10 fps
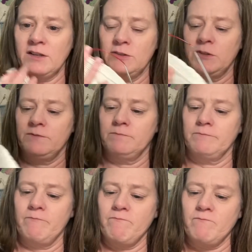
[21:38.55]
to it
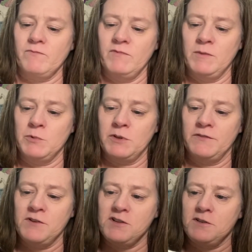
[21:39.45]
February
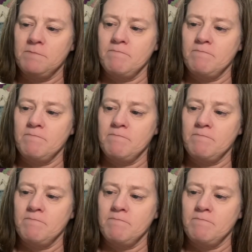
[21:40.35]
first.